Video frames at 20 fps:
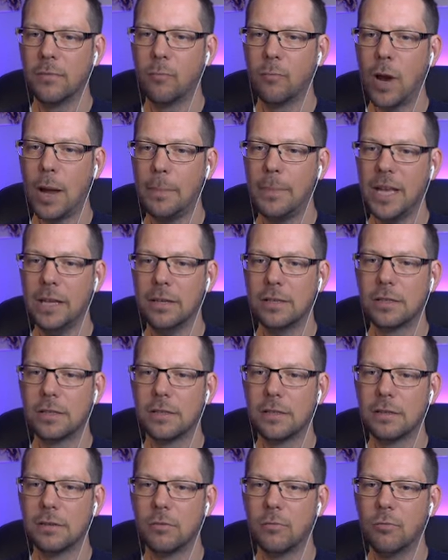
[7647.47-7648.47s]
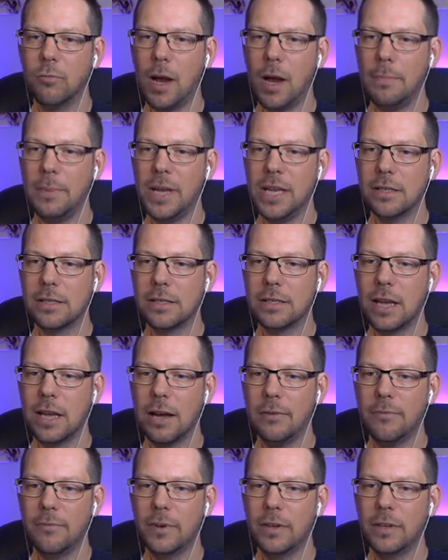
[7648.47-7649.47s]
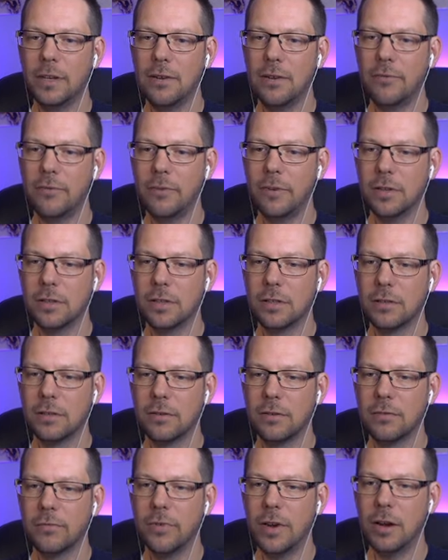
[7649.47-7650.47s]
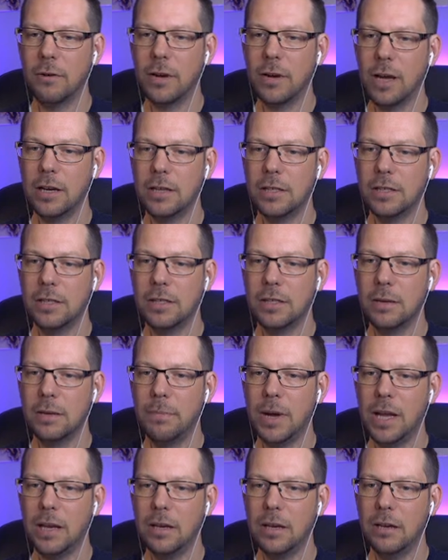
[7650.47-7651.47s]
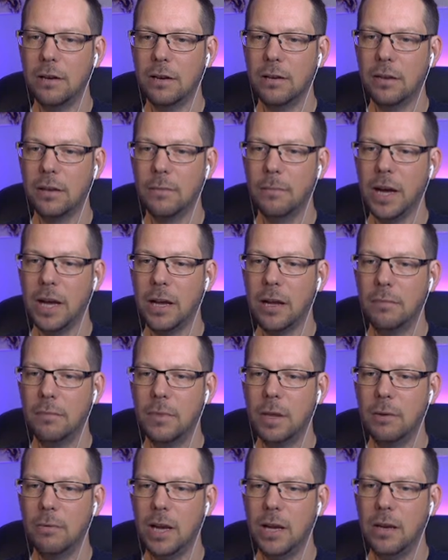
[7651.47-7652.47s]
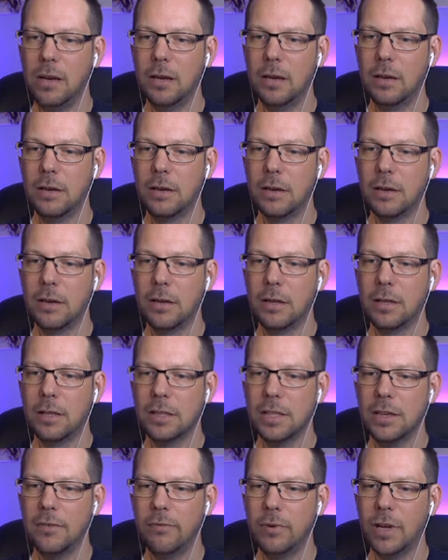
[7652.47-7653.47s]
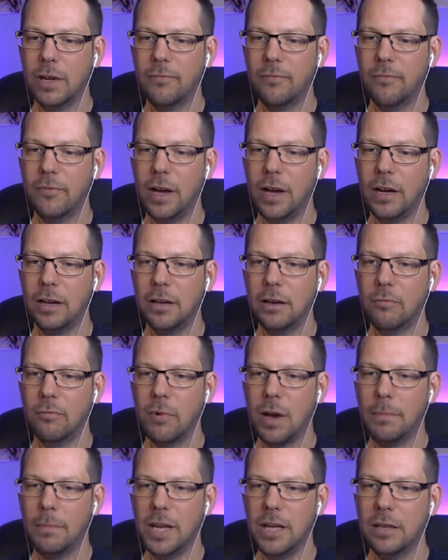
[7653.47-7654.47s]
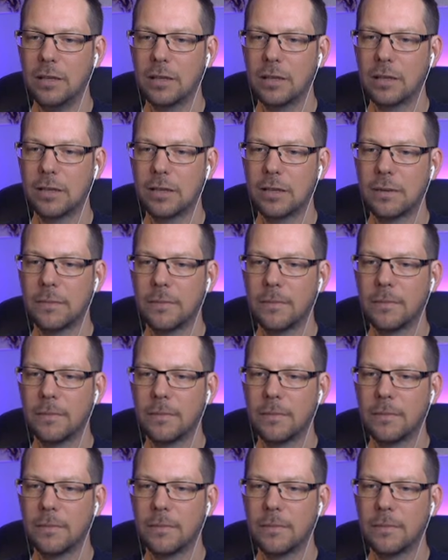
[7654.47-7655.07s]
Rabbits. Rabbits have different variations depending on the biome they're in. See if we can find rabbits.